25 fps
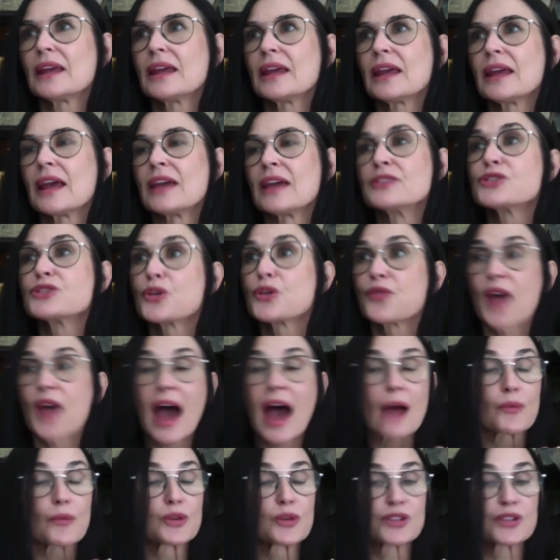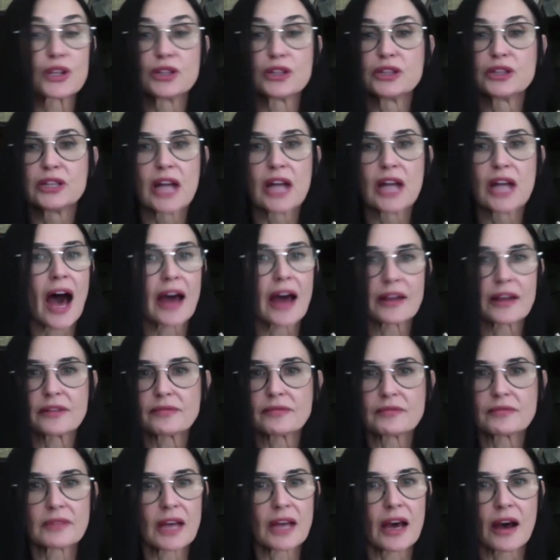so that was a lot
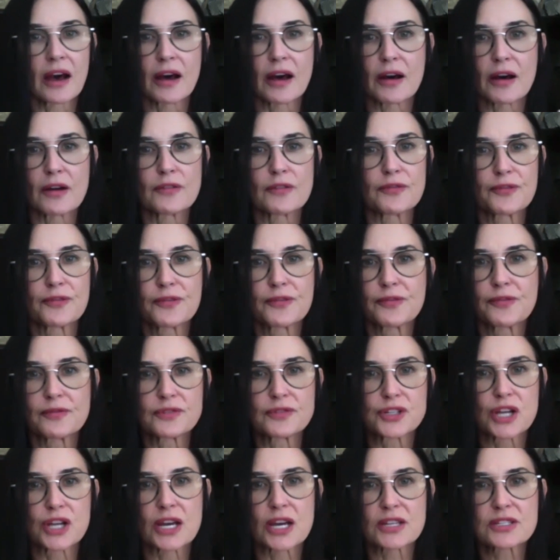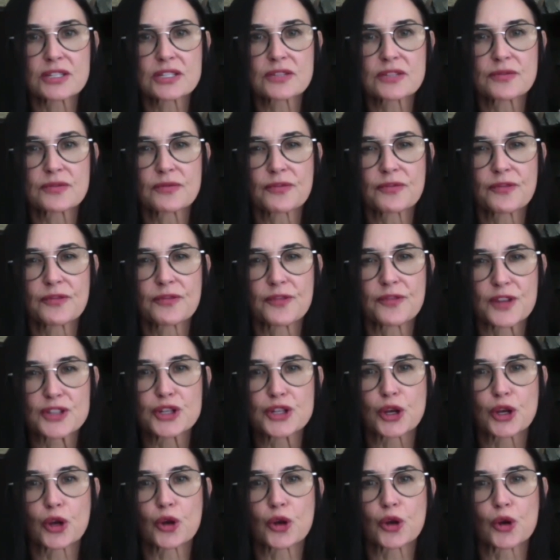of just
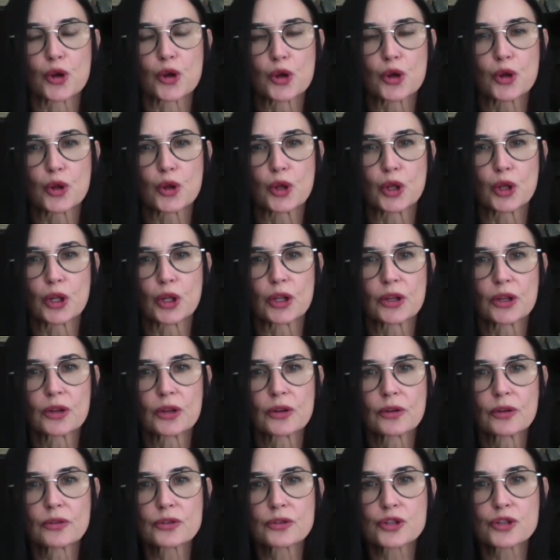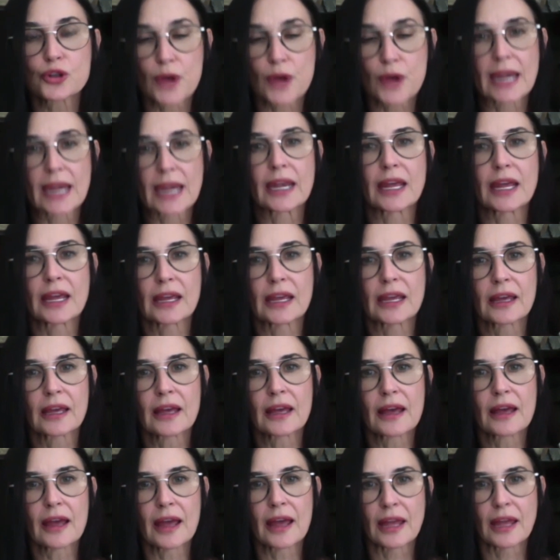physical training
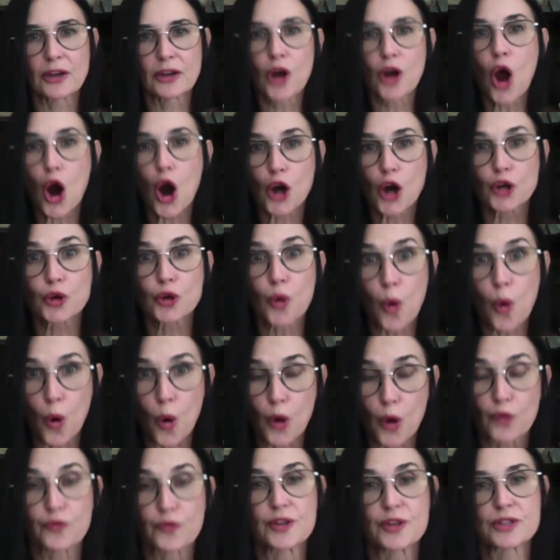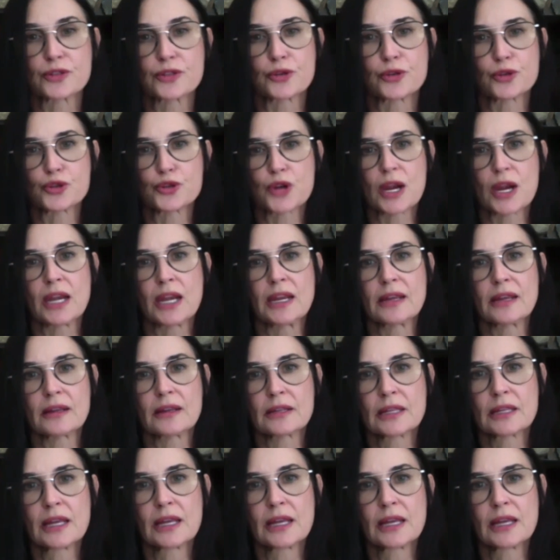and hardcore physical training.